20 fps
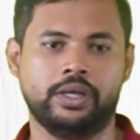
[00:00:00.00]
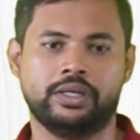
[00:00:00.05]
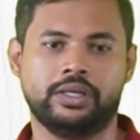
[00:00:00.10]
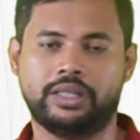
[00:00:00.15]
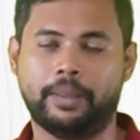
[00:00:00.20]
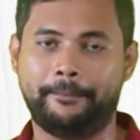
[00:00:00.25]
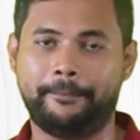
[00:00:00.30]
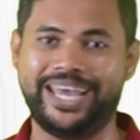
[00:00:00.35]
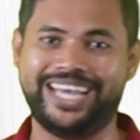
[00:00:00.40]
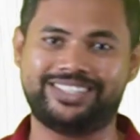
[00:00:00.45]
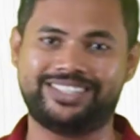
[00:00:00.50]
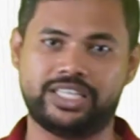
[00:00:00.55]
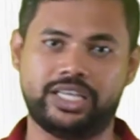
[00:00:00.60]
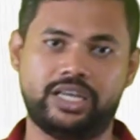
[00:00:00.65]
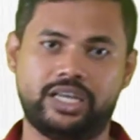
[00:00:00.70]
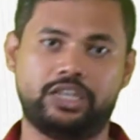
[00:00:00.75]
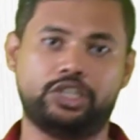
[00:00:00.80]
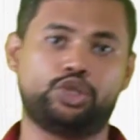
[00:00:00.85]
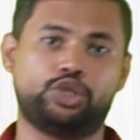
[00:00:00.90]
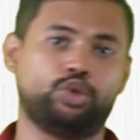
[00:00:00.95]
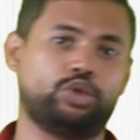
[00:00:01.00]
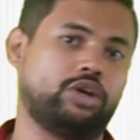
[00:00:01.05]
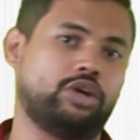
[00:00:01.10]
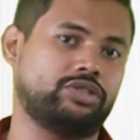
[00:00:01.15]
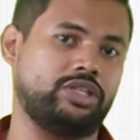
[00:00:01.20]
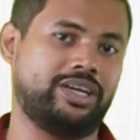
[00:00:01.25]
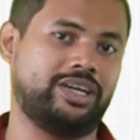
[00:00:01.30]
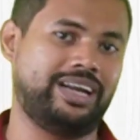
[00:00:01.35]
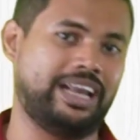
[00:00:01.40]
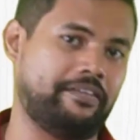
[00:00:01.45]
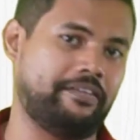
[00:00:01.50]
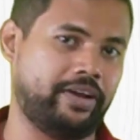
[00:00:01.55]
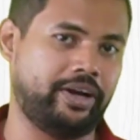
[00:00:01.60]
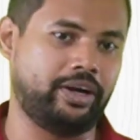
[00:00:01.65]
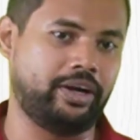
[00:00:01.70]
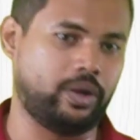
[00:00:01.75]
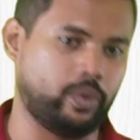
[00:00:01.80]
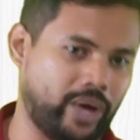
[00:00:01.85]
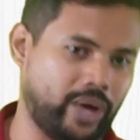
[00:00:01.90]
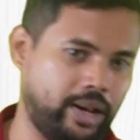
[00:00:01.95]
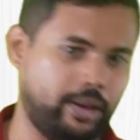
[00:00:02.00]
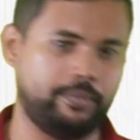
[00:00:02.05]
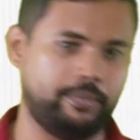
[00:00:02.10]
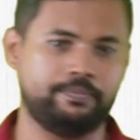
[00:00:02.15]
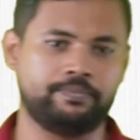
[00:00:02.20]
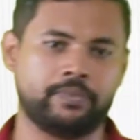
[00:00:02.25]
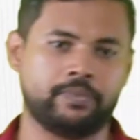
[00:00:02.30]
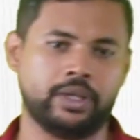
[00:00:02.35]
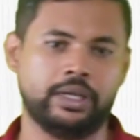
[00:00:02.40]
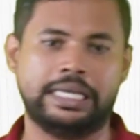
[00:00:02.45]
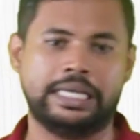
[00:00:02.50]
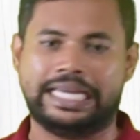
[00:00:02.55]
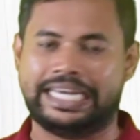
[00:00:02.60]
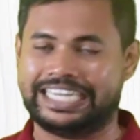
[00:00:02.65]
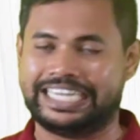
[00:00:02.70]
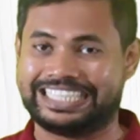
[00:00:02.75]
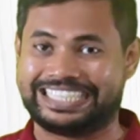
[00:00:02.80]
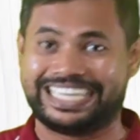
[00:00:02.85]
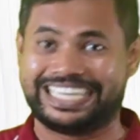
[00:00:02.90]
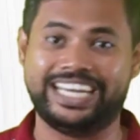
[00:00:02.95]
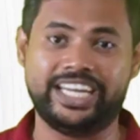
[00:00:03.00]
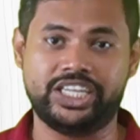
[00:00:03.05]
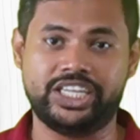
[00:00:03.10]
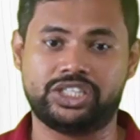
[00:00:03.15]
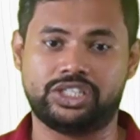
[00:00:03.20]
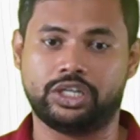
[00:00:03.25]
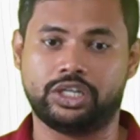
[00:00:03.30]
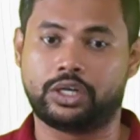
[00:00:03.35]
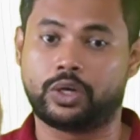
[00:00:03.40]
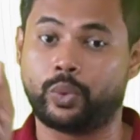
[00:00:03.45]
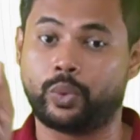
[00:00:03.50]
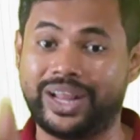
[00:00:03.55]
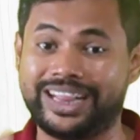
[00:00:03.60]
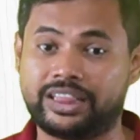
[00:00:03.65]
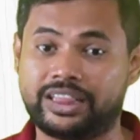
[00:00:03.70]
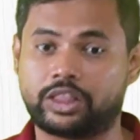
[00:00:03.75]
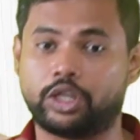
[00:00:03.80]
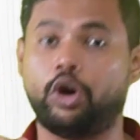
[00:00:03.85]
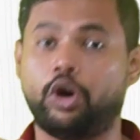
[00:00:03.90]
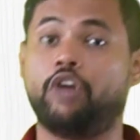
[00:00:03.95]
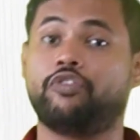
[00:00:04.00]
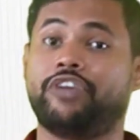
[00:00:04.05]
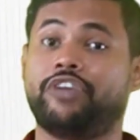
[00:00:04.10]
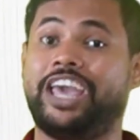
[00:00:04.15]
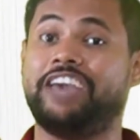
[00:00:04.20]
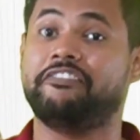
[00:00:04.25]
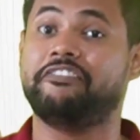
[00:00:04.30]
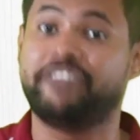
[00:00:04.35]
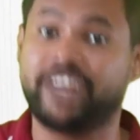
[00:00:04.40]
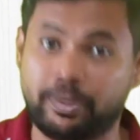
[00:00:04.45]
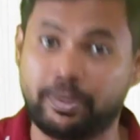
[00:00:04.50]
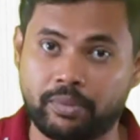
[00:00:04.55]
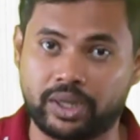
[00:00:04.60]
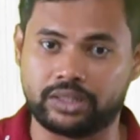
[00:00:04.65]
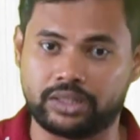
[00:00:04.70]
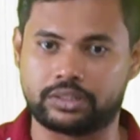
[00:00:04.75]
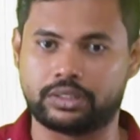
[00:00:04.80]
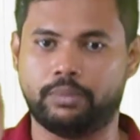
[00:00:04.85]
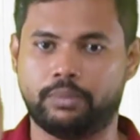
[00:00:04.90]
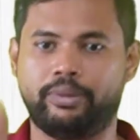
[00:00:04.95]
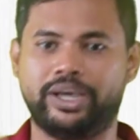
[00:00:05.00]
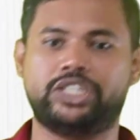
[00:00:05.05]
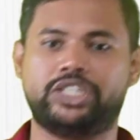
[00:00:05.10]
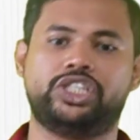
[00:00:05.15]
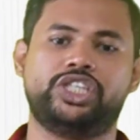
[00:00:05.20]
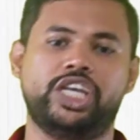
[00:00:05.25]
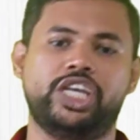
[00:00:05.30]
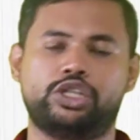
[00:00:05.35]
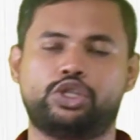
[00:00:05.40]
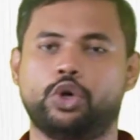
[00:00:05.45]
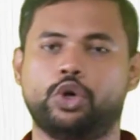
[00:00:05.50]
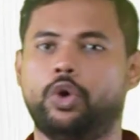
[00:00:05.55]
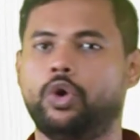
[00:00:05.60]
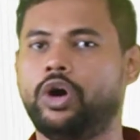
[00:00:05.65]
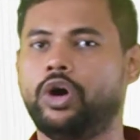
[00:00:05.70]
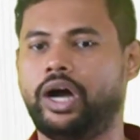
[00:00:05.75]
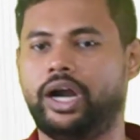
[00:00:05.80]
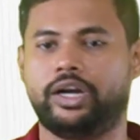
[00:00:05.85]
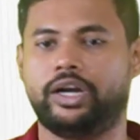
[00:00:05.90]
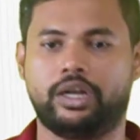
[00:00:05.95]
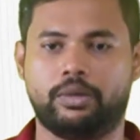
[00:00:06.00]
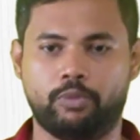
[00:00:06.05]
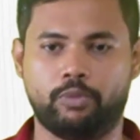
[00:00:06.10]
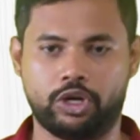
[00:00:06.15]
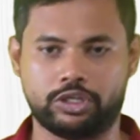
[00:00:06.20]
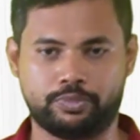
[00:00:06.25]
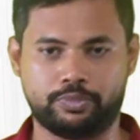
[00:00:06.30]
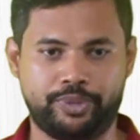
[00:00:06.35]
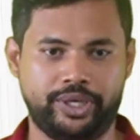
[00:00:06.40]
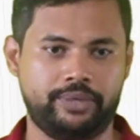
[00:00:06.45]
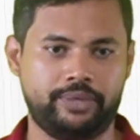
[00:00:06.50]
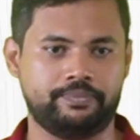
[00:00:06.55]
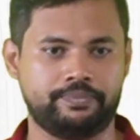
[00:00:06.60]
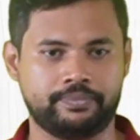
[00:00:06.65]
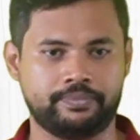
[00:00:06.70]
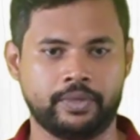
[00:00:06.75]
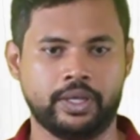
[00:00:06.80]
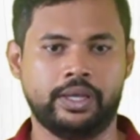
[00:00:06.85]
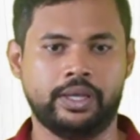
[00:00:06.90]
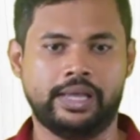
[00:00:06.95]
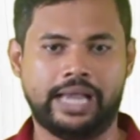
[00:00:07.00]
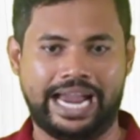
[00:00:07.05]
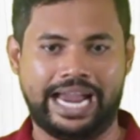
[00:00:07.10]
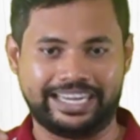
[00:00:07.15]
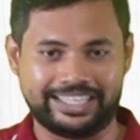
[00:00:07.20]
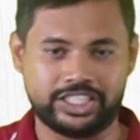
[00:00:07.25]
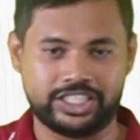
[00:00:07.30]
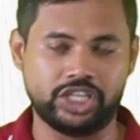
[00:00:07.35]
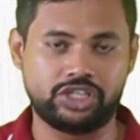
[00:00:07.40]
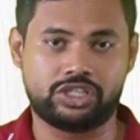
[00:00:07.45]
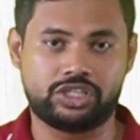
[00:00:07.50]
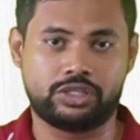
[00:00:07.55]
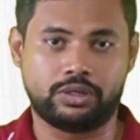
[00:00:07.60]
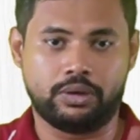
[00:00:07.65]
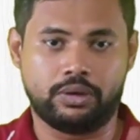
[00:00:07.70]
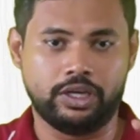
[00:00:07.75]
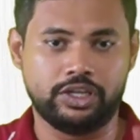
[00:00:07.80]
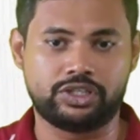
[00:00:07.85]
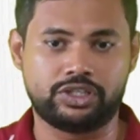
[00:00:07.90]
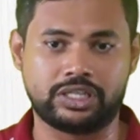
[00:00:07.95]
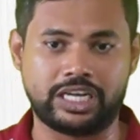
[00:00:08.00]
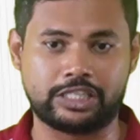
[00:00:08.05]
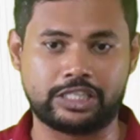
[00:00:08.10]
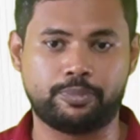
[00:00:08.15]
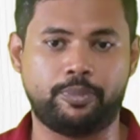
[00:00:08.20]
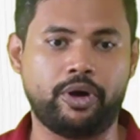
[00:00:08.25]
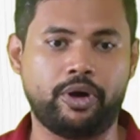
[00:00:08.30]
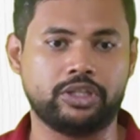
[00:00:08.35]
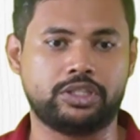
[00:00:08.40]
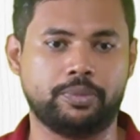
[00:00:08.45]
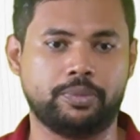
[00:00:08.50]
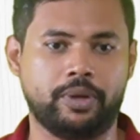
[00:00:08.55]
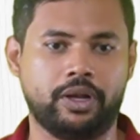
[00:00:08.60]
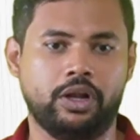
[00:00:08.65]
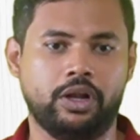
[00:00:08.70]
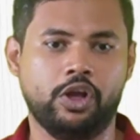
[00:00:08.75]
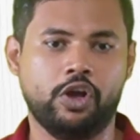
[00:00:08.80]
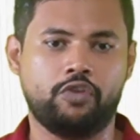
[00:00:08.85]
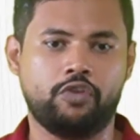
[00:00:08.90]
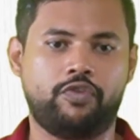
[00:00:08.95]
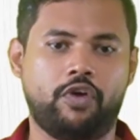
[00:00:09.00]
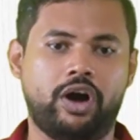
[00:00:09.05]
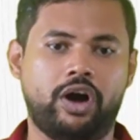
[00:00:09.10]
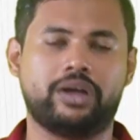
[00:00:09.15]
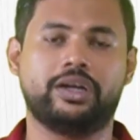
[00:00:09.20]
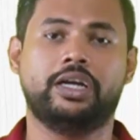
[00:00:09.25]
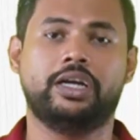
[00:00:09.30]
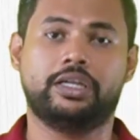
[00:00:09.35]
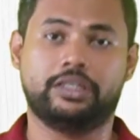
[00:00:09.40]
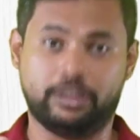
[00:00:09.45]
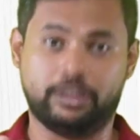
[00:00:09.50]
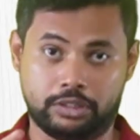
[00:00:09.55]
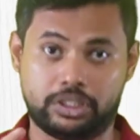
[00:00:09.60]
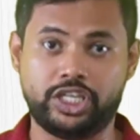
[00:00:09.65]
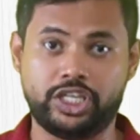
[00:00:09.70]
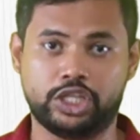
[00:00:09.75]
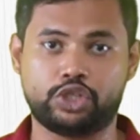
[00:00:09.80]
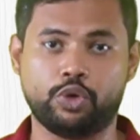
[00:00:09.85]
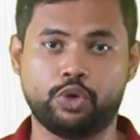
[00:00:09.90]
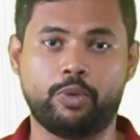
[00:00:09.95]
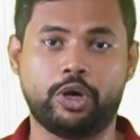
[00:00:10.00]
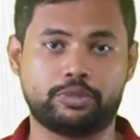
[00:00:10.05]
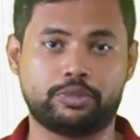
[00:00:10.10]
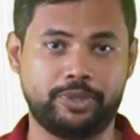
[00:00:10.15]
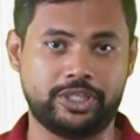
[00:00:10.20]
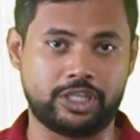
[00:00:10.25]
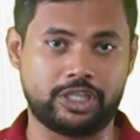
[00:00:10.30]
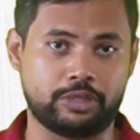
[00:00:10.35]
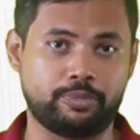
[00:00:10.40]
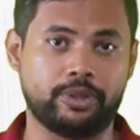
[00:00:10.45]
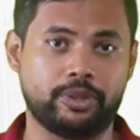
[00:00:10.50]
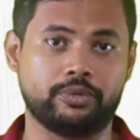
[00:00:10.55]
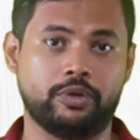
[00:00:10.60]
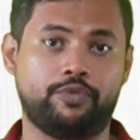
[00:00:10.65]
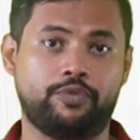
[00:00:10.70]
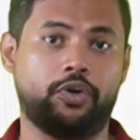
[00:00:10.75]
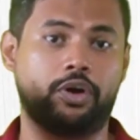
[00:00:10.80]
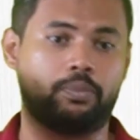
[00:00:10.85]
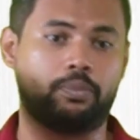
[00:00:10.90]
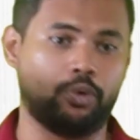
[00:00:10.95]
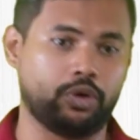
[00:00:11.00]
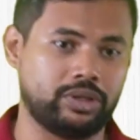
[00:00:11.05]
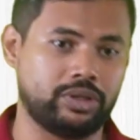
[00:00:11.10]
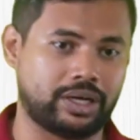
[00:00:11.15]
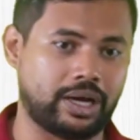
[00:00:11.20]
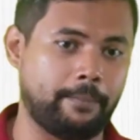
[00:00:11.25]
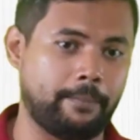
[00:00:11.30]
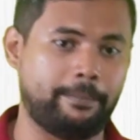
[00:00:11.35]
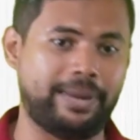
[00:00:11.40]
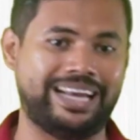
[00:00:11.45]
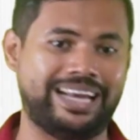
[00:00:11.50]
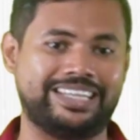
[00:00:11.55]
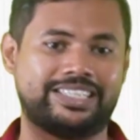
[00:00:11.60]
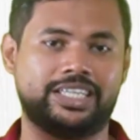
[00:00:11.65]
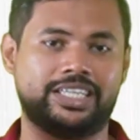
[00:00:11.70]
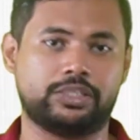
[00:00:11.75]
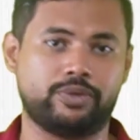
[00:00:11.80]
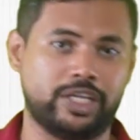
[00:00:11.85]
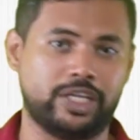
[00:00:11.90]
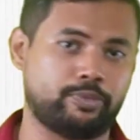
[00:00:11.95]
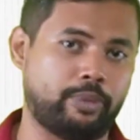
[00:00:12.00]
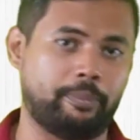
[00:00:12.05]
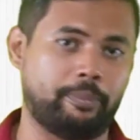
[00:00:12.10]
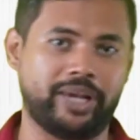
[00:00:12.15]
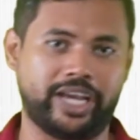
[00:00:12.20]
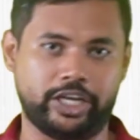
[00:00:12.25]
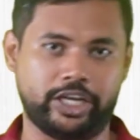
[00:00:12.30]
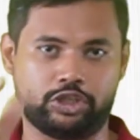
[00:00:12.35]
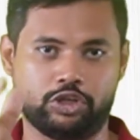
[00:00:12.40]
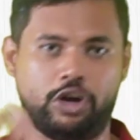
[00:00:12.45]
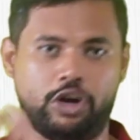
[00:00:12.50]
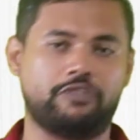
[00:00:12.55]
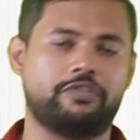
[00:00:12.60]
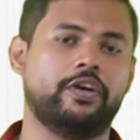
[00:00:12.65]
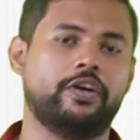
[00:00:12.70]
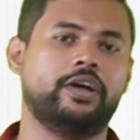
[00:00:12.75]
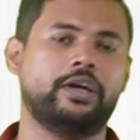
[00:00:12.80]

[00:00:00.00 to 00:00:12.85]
The base year is 2011 and 12. It is released 12th of every month by CSO under MOSPI. And this is responsible for, the CSO MOSPI is responsible for both the compilation as well as publication of